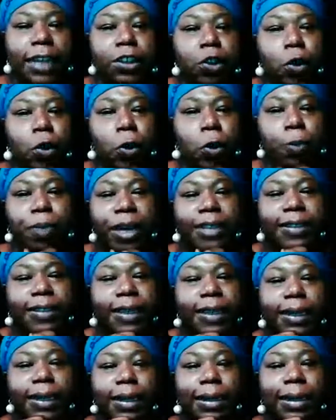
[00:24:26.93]
they too
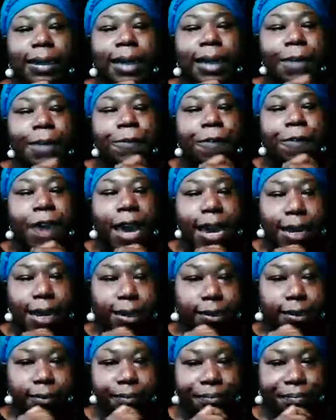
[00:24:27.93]
busy
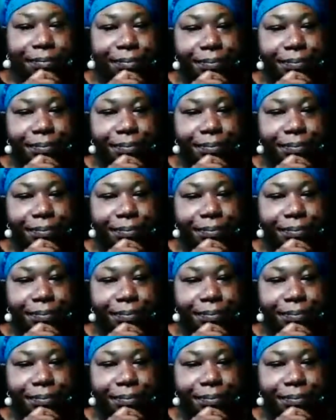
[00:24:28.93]
living.